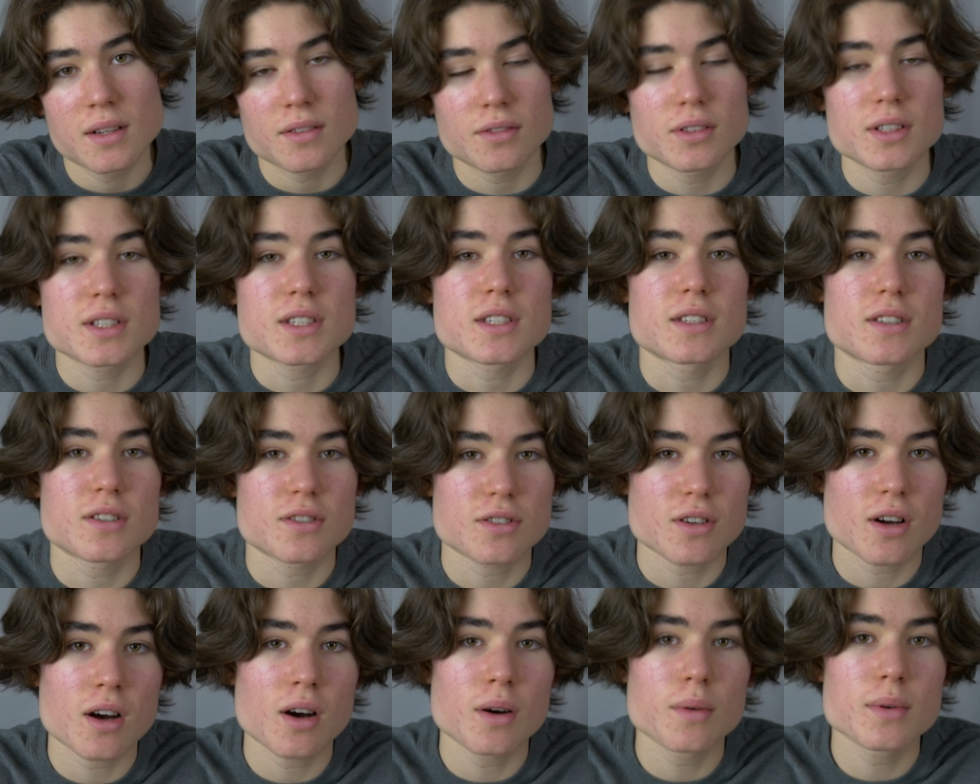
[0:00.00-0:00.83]
Listen,
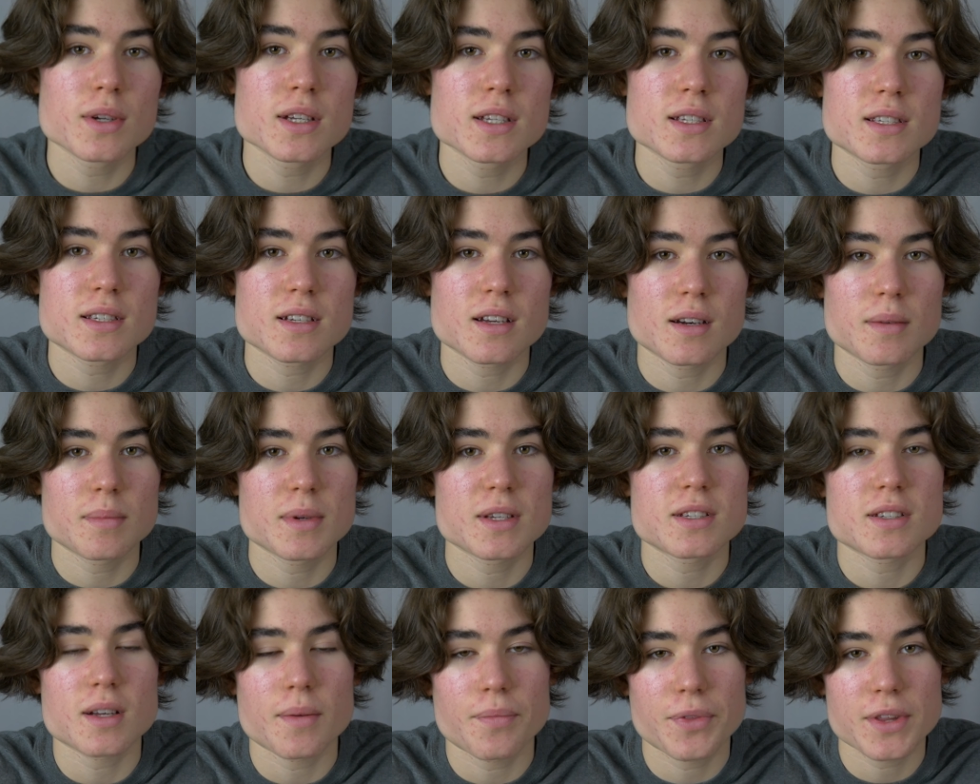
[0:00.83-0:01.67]
there's always gonna be
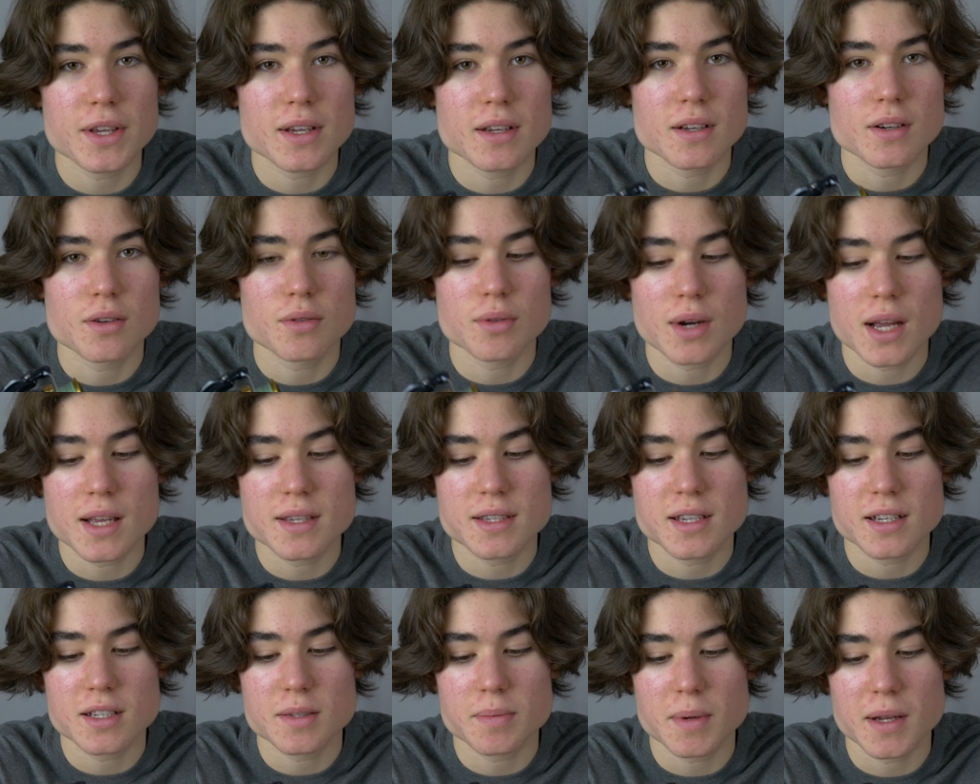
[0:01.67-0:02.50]
something
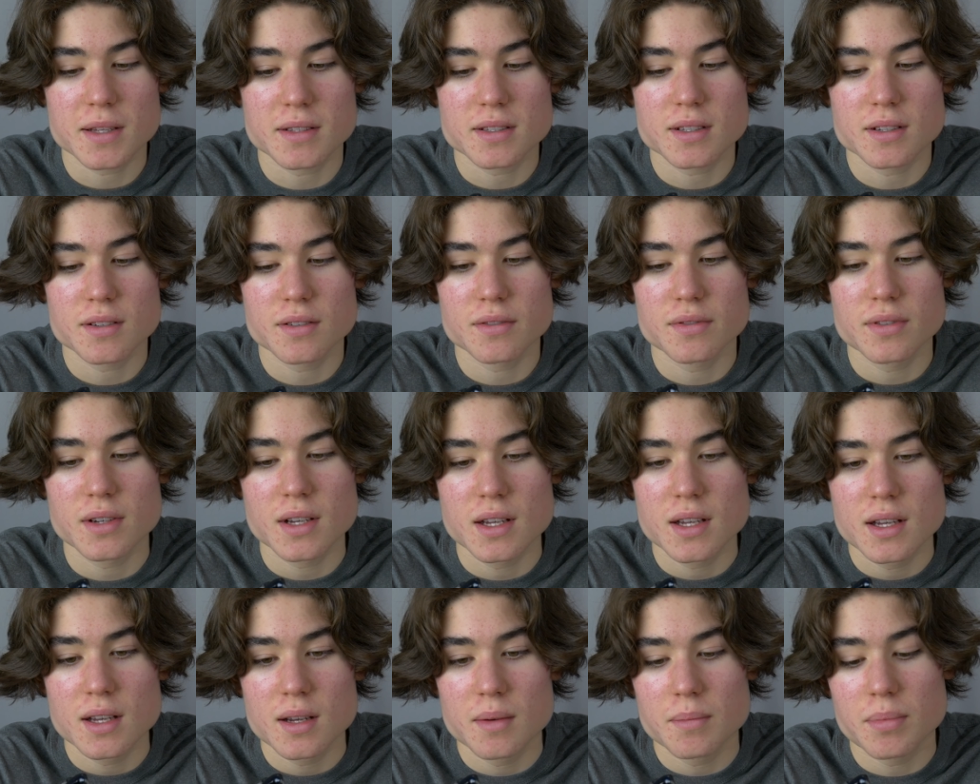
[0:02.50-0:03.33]
crazy expensive,
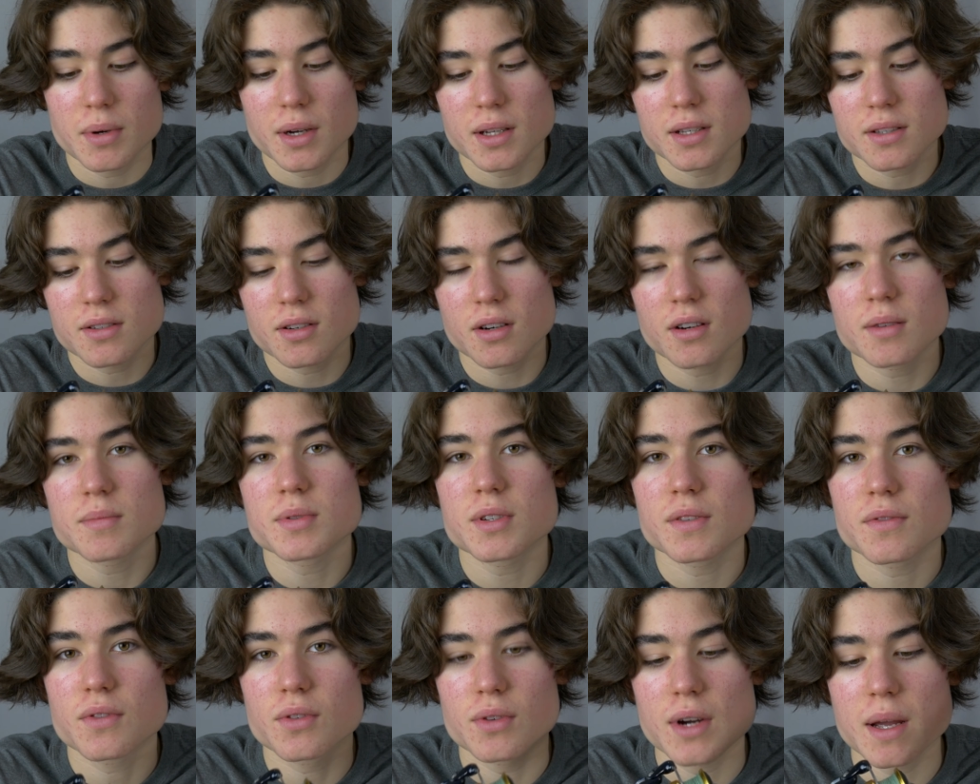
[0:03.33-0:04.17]
but in terms
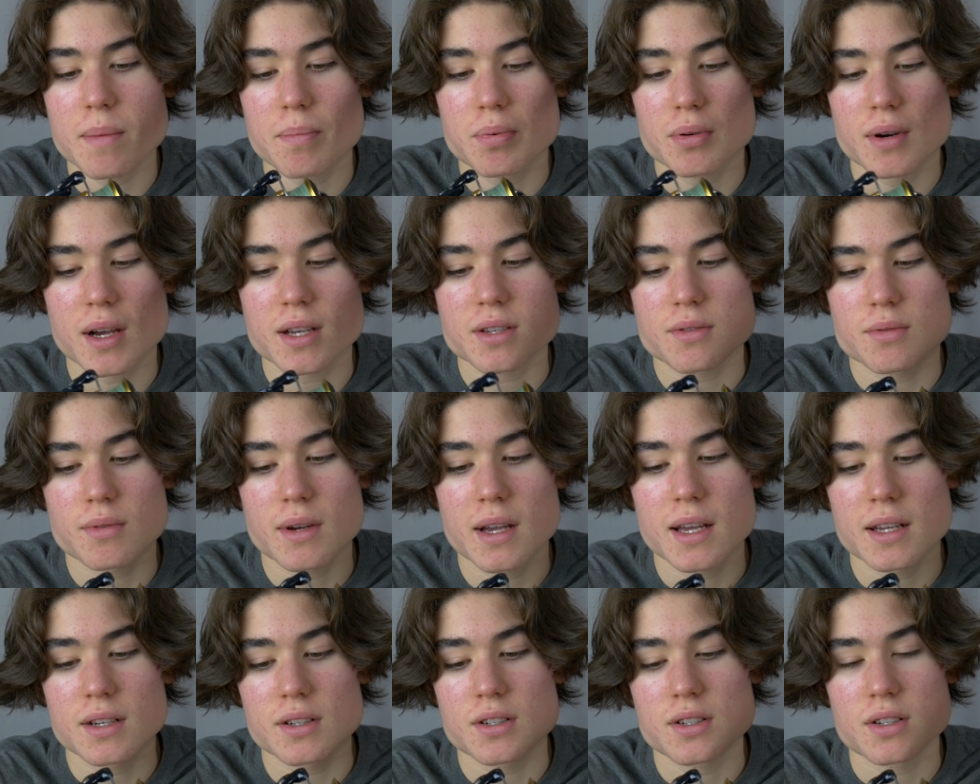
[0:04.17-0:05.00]
of great price
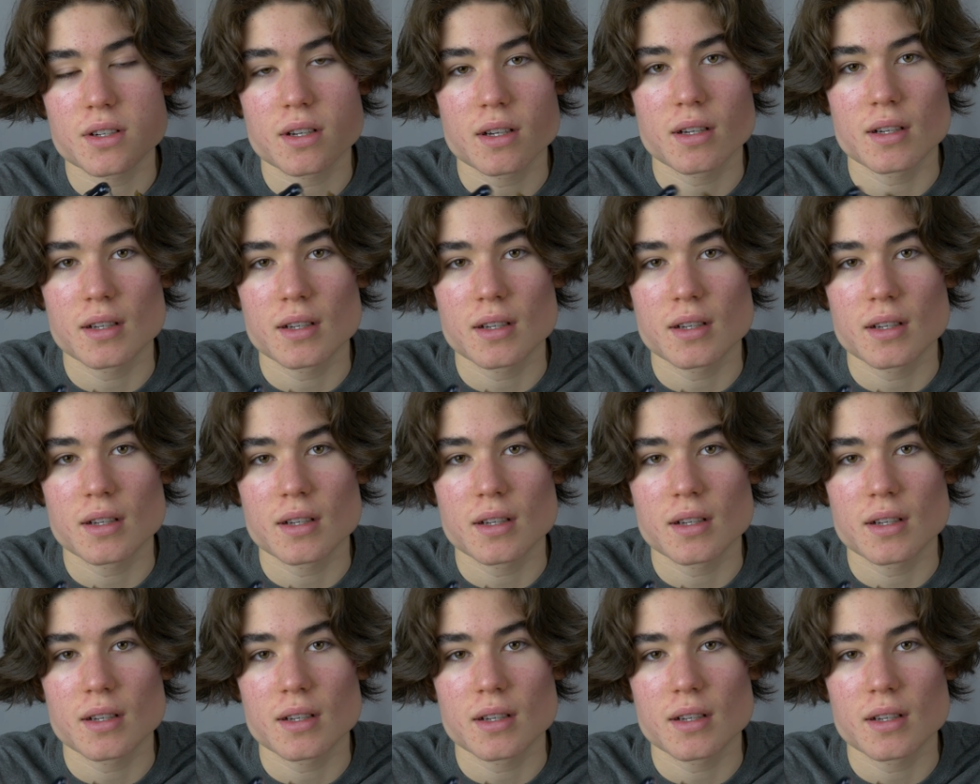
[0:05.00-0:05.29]
range,